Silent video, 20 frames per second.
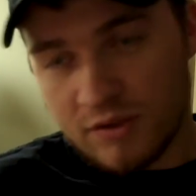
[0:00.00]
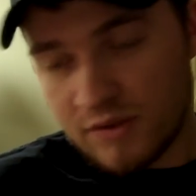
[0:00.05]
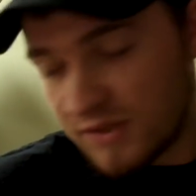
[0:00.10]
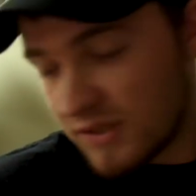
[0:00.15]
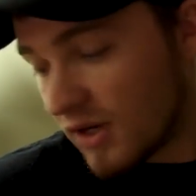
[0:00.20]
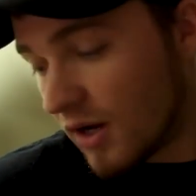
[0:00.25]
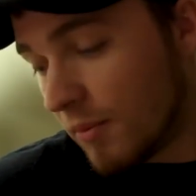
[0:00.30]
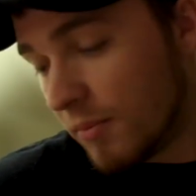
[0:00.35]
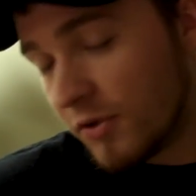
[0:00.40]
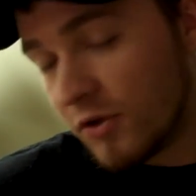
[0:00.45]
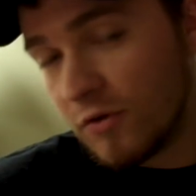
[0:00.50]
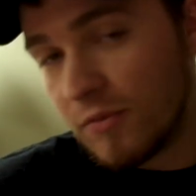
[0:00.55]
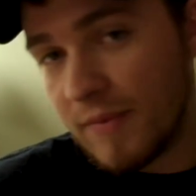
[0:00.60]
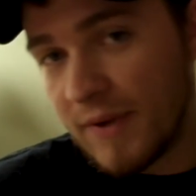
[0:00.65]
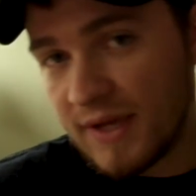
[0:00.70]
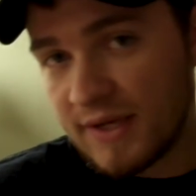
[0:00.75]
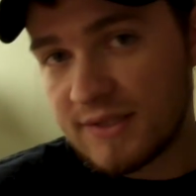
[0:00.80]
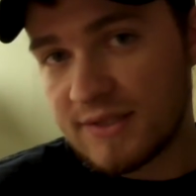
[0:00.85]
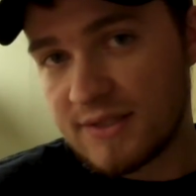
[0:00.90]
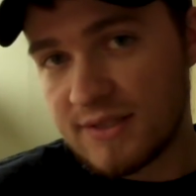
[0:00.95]
It's the company who
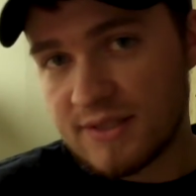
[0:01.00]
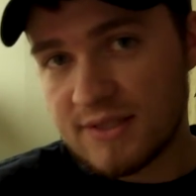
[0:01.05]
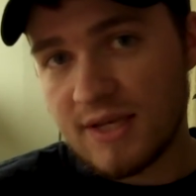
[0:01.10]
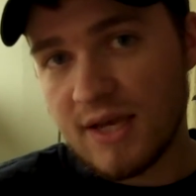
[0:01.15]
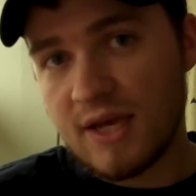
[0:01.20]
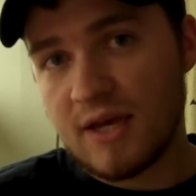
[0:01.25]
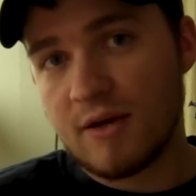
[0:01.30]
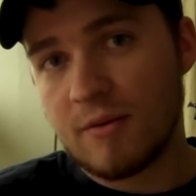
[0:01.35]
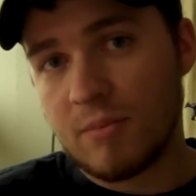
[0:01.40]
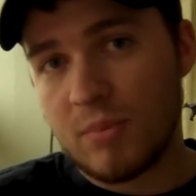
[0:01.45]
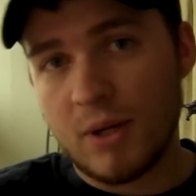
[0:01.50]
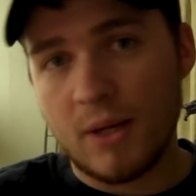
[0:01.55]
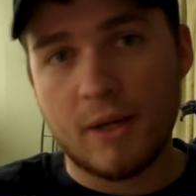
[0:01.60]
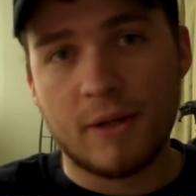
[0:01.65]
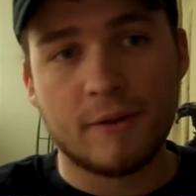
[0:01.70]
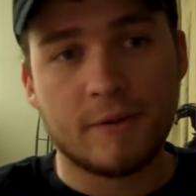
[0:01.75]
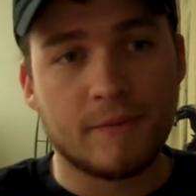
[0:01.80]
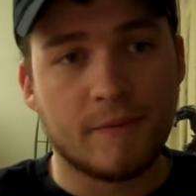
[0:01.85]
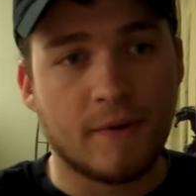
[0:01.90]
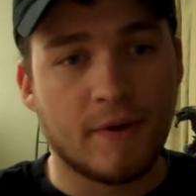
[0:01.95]
makes Disgaea,
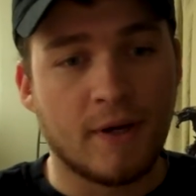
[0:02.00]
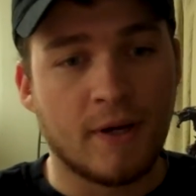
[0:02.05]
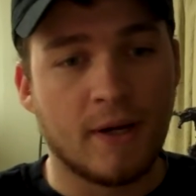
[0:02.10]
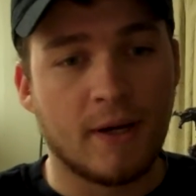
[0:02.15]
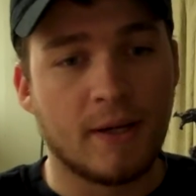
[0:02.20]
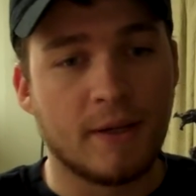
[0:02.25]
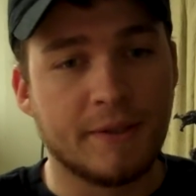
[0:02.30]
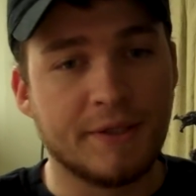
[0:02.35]
but uh,